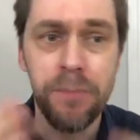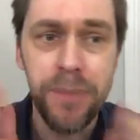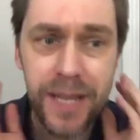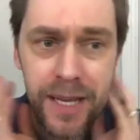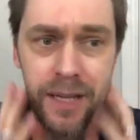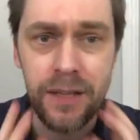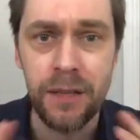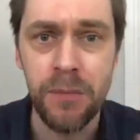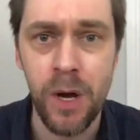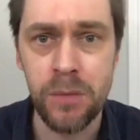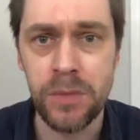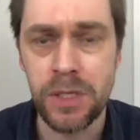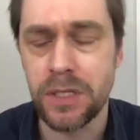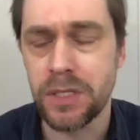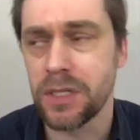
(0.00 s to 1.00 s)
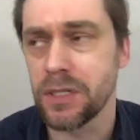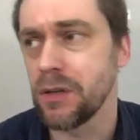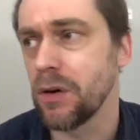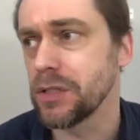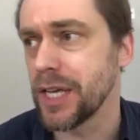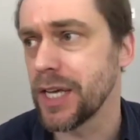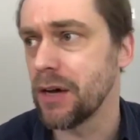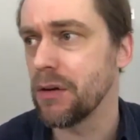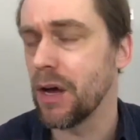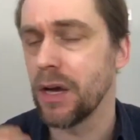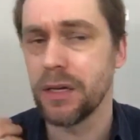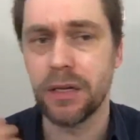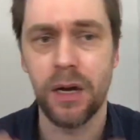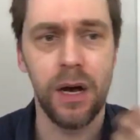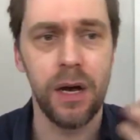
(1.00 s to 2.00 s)
beard at the moment because it's lockdown.
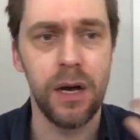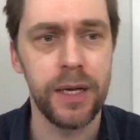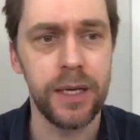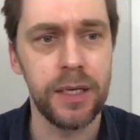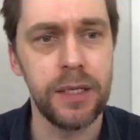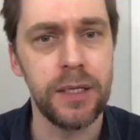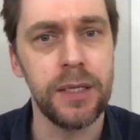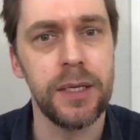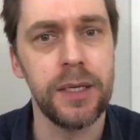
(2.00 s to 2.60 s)
I